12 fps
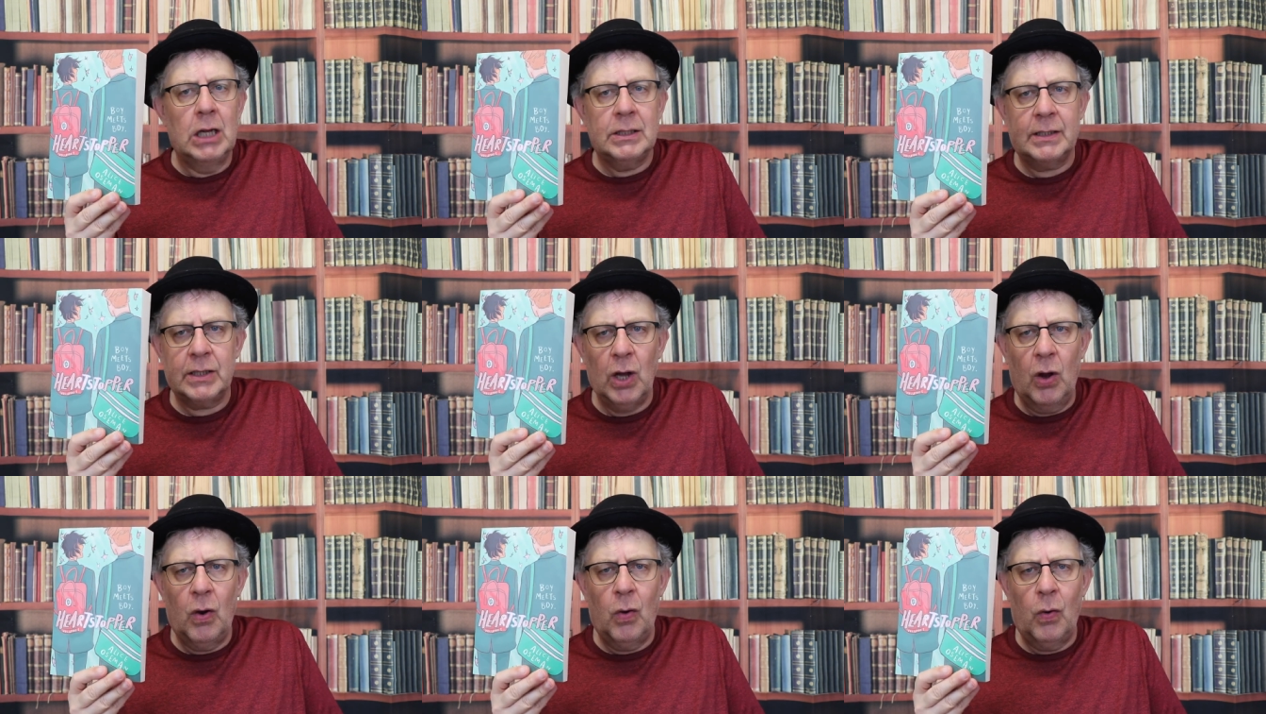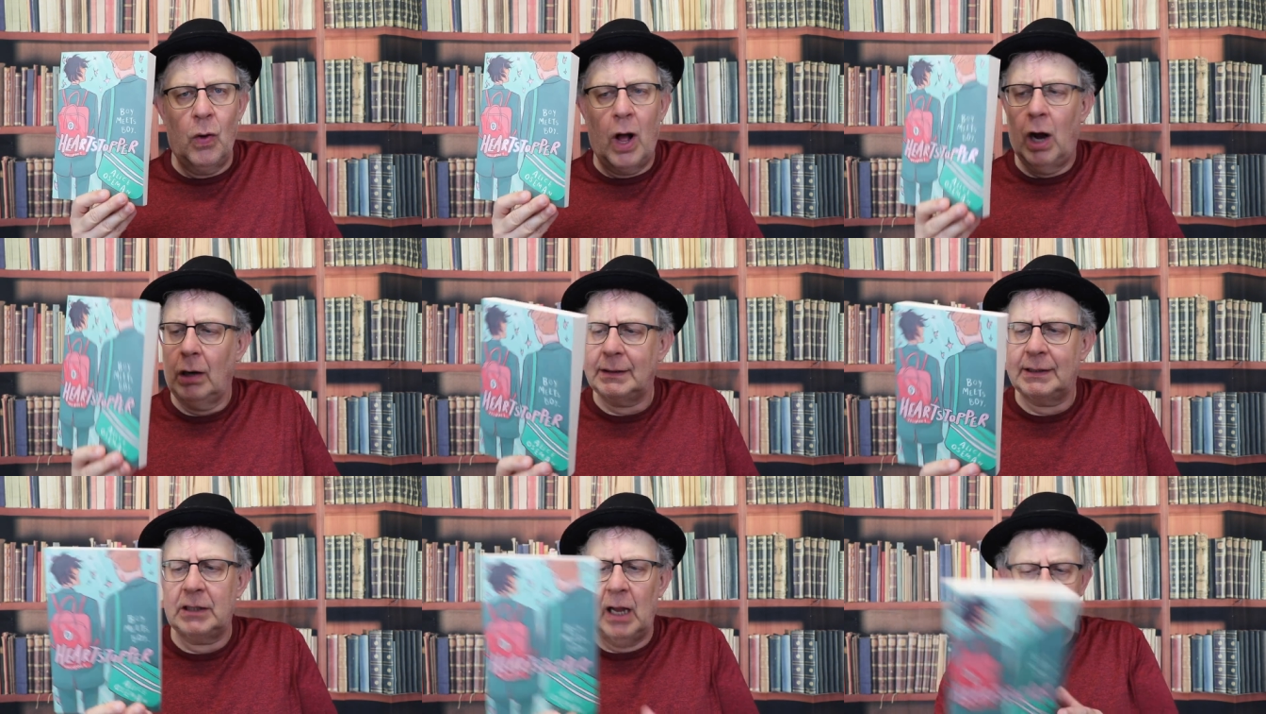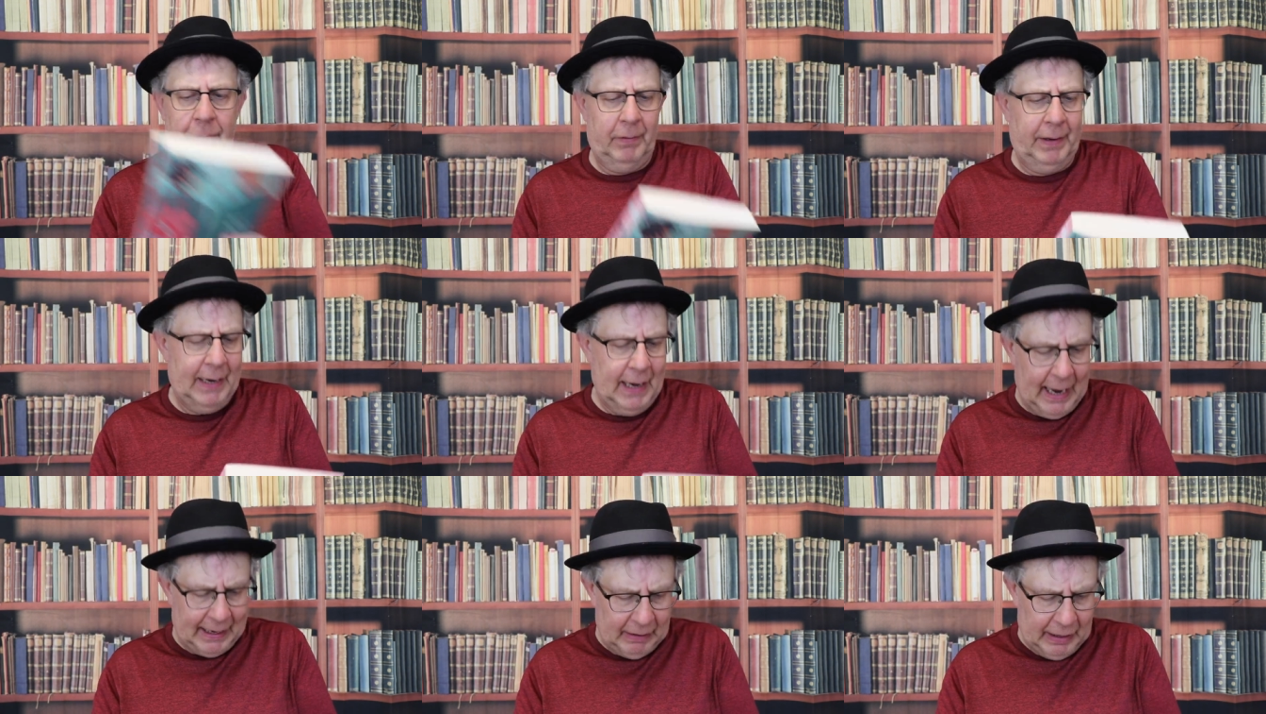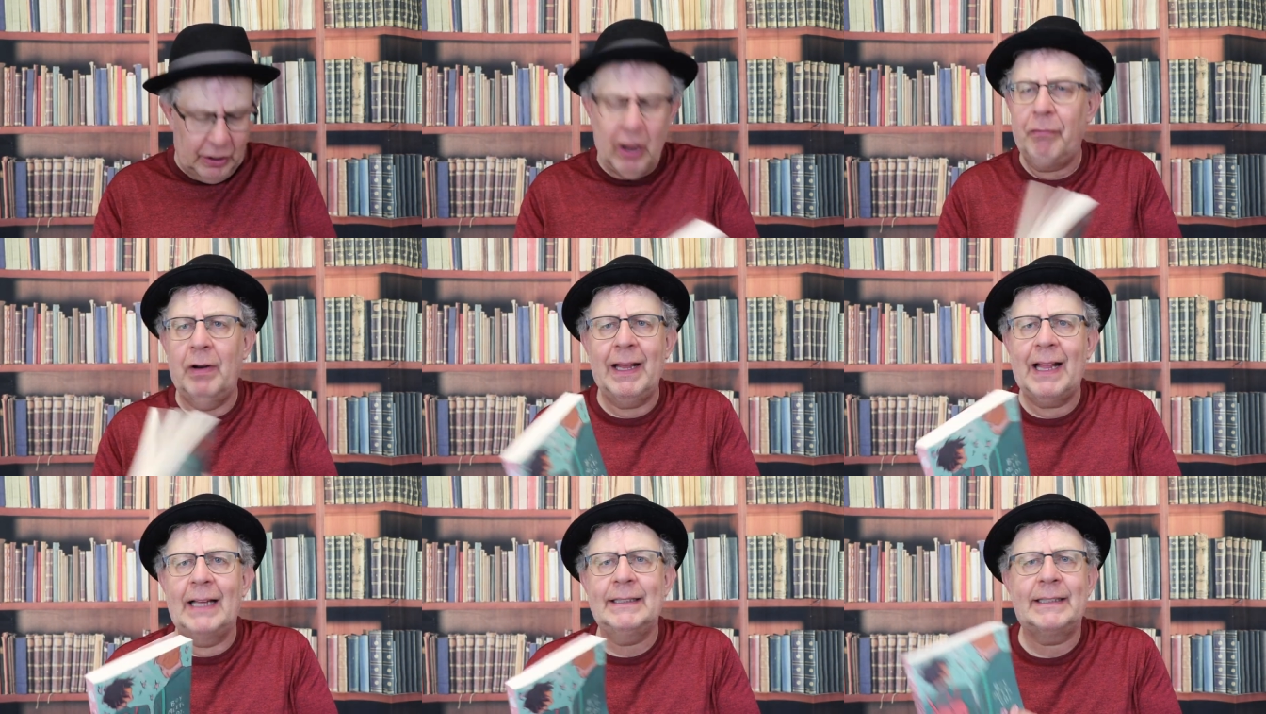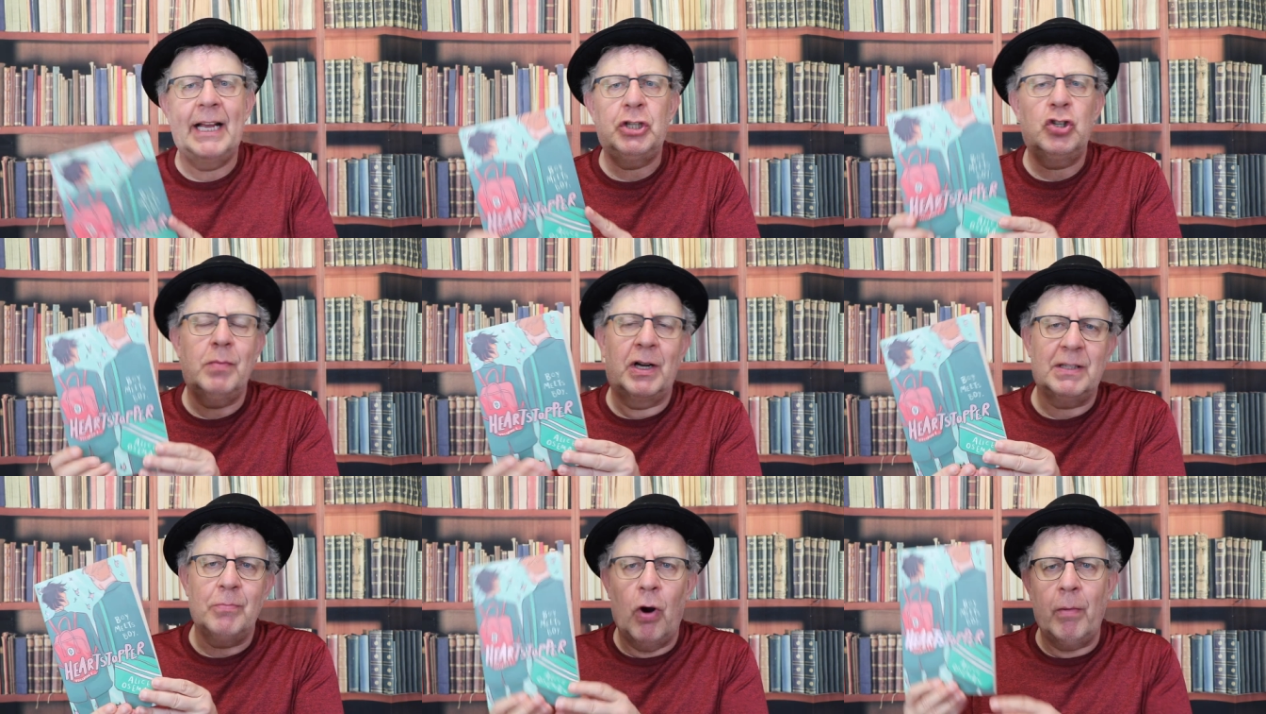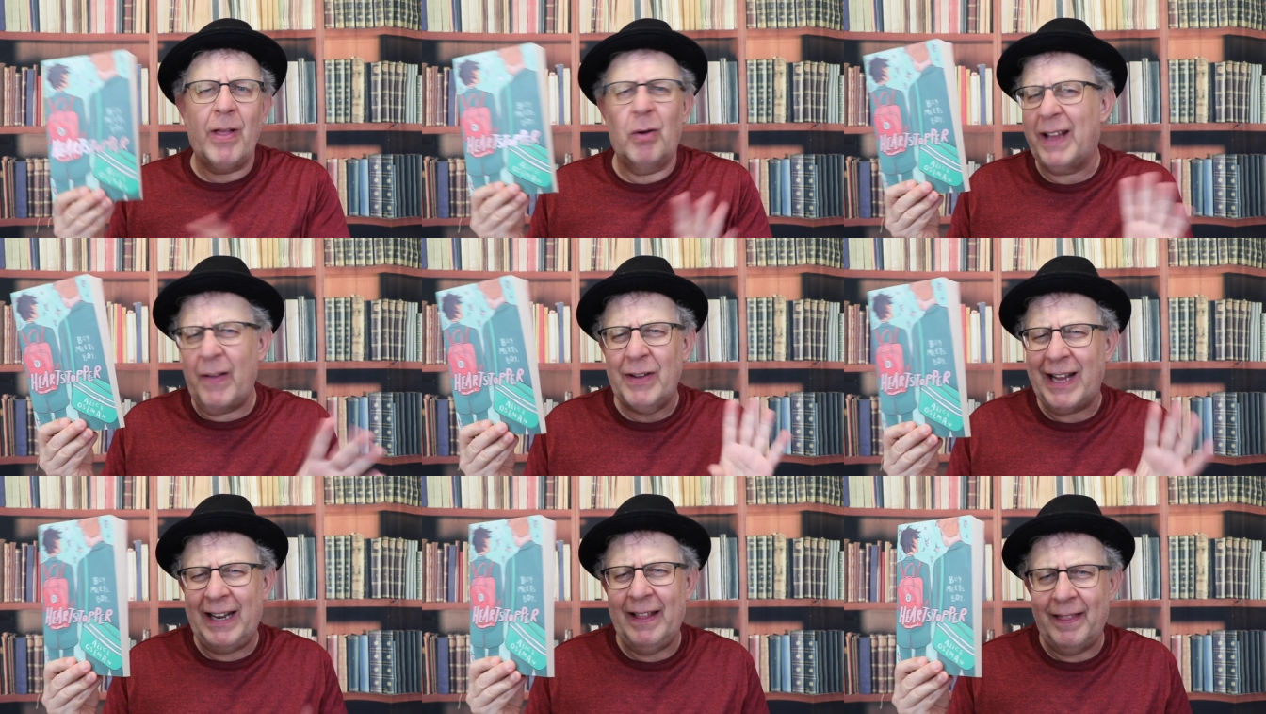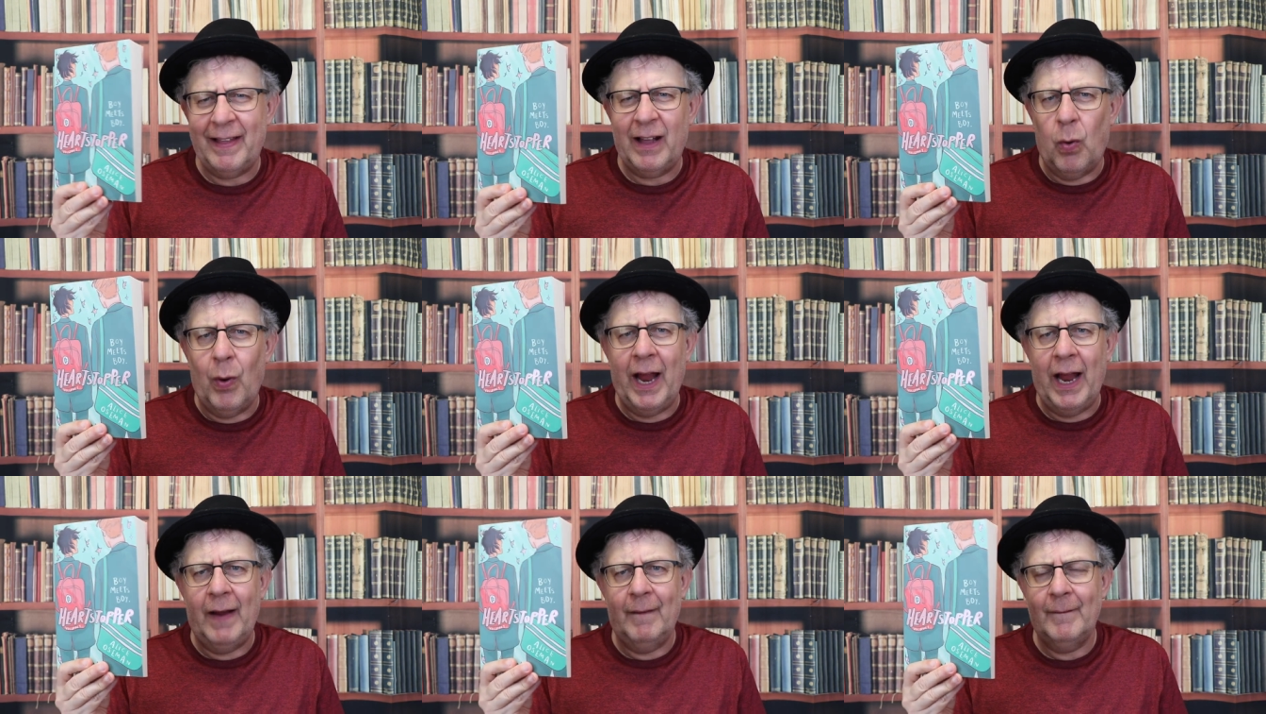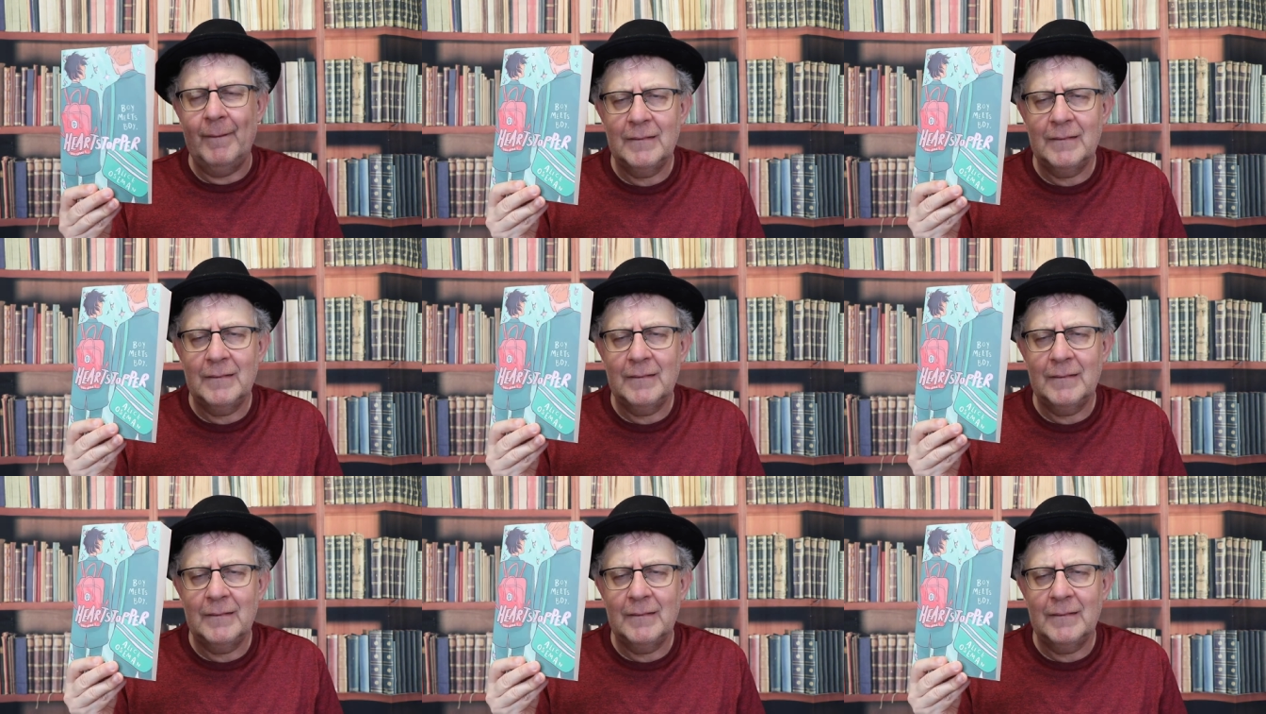So Heartstopper, yeah. You know, I really can't say too much more without giving anything away,